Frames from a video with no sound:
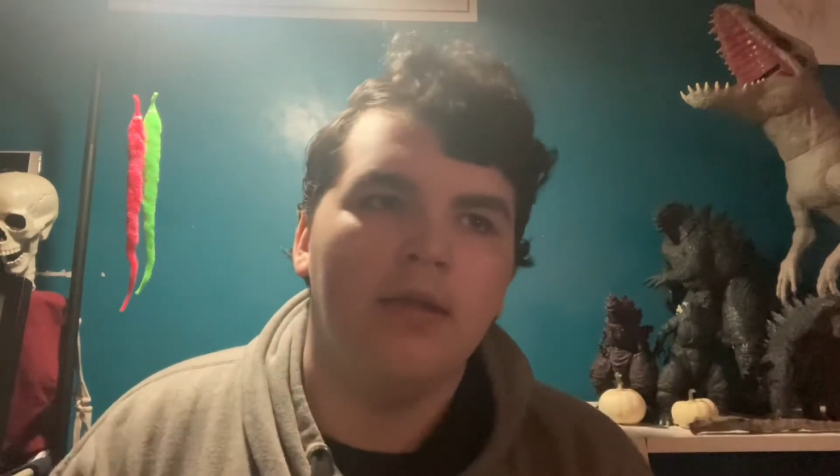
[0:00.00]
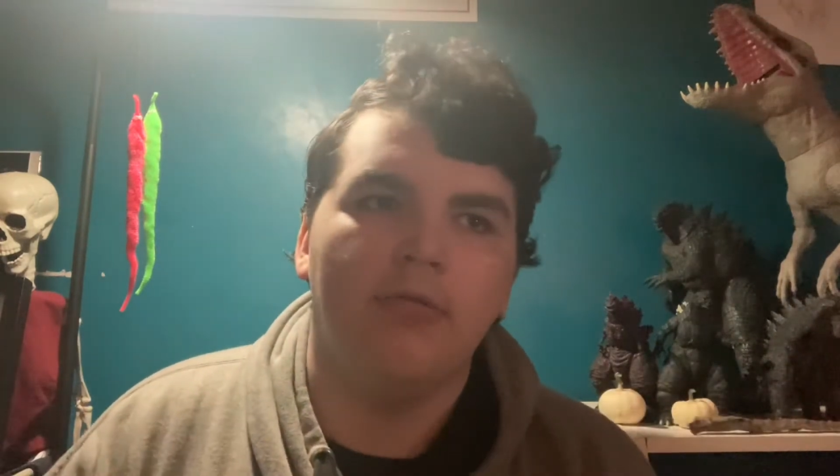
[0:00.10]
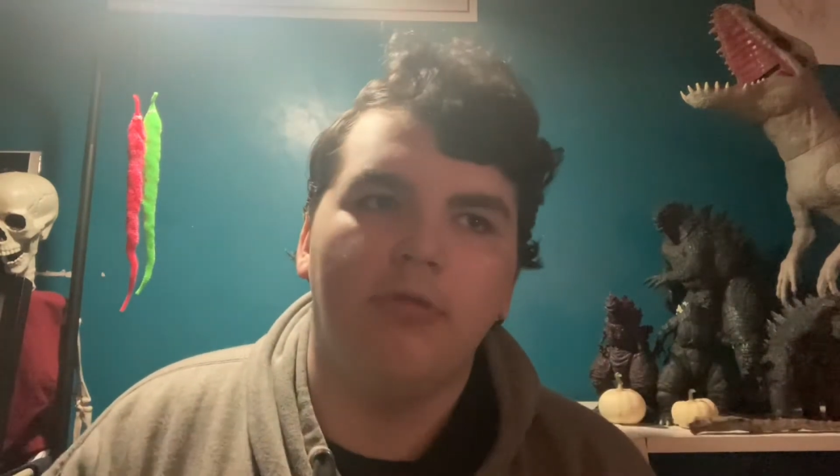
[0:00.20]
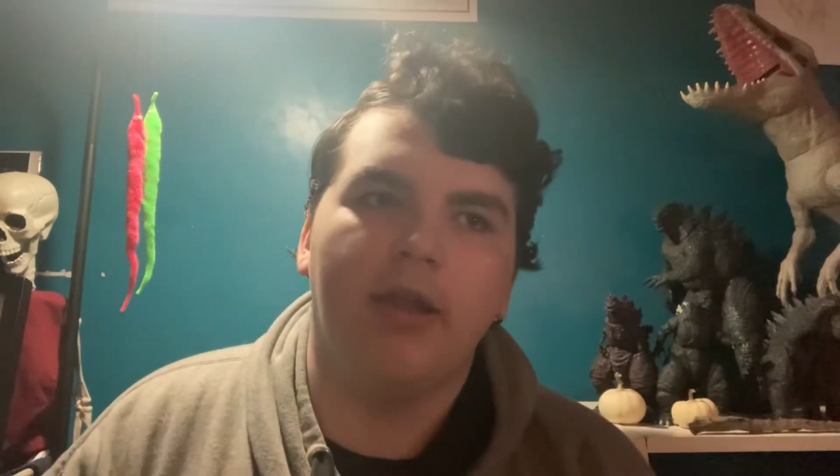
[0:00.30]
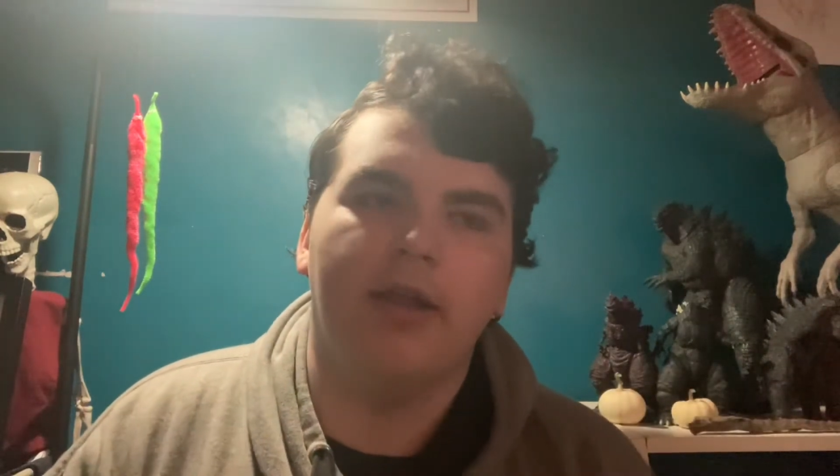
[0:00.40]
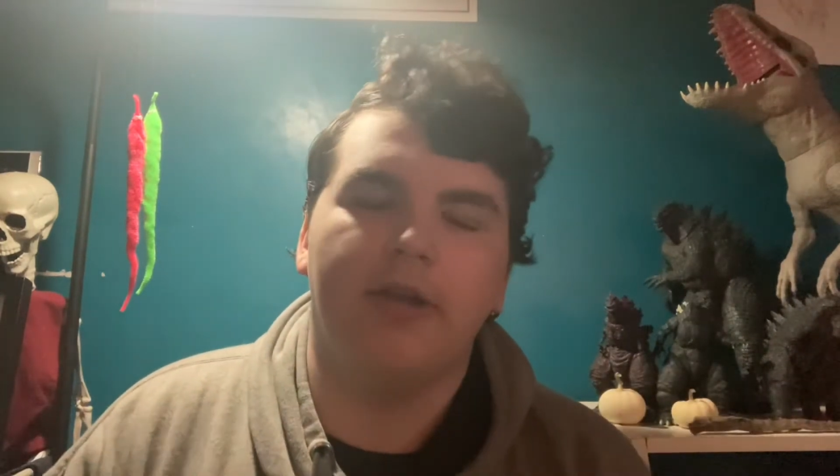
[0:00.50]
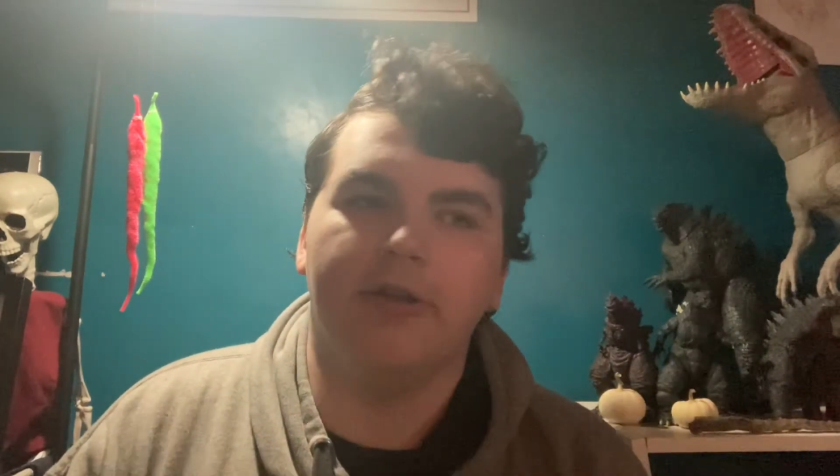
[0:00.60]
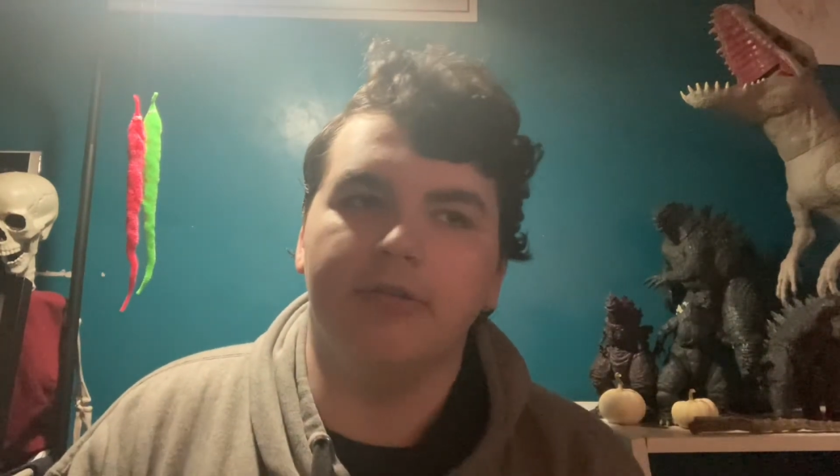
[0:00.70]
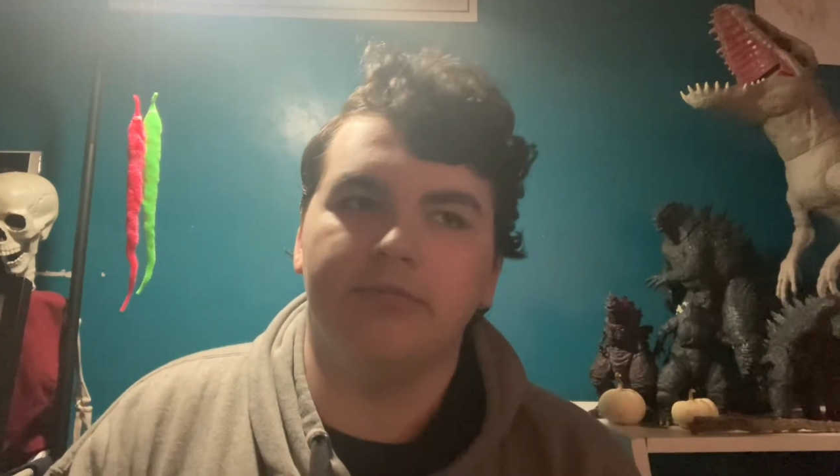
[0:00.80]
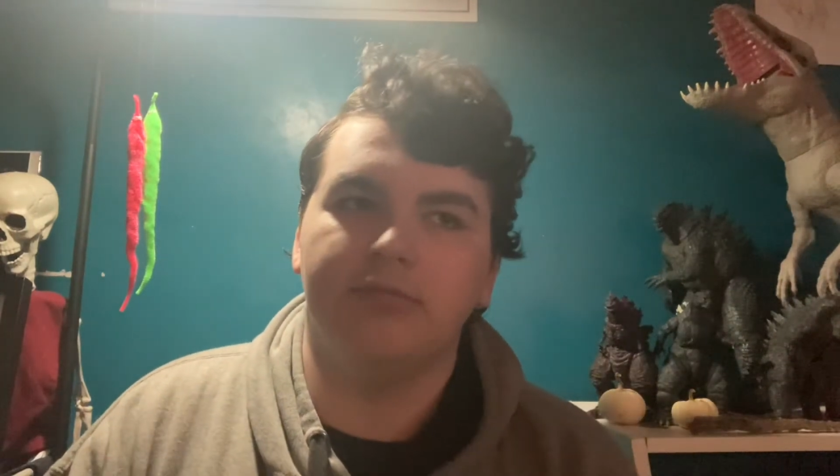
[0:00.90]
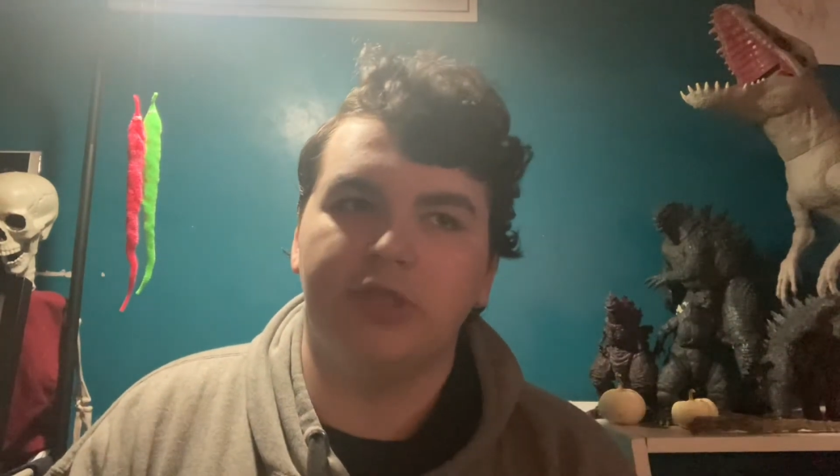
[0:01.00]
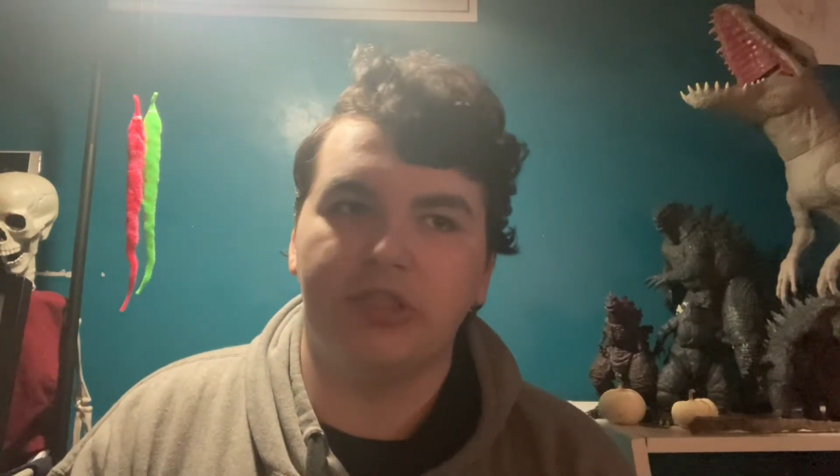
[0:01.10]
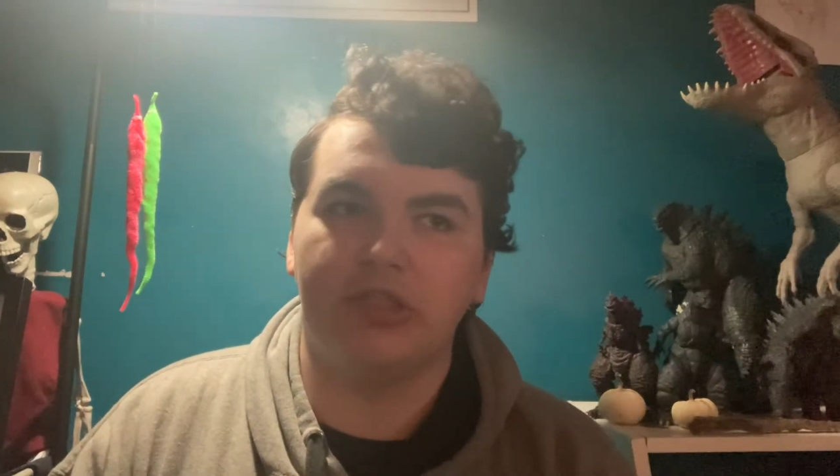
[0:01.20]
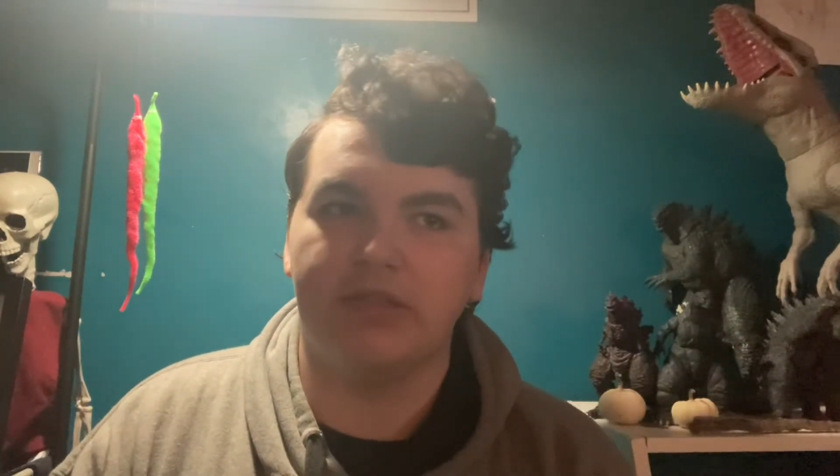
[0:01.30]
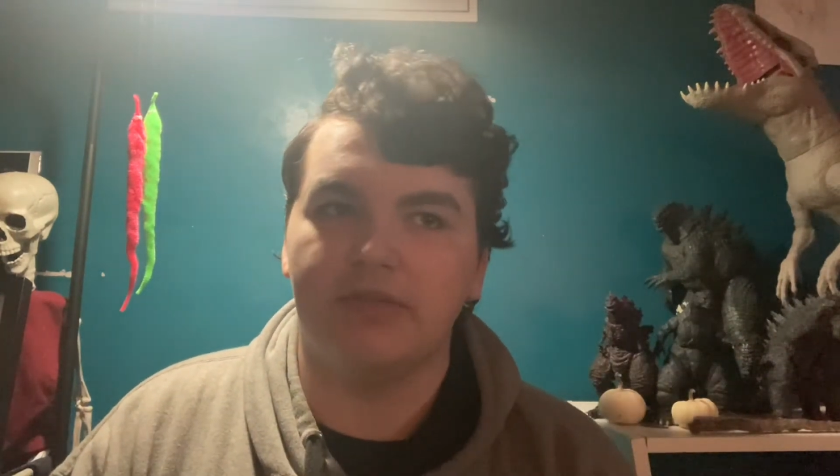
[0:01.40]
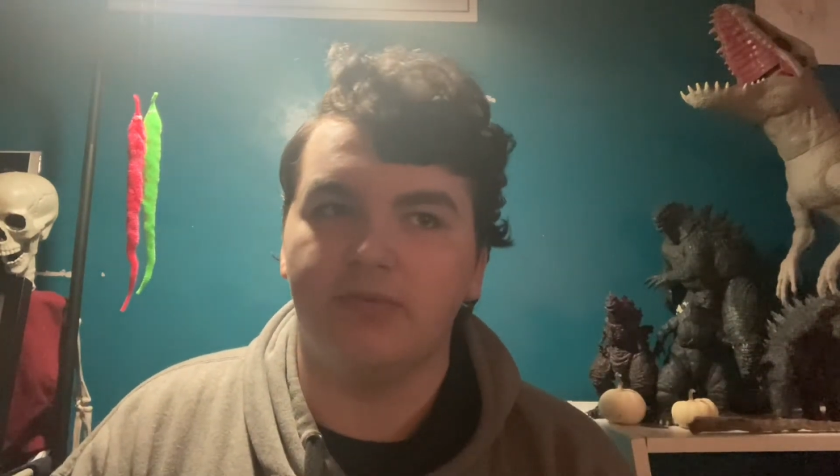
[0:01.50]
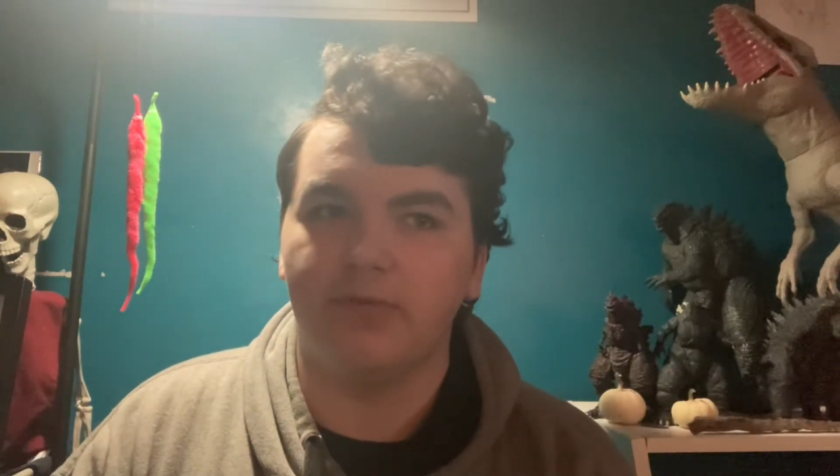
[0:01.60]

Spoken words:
Where she just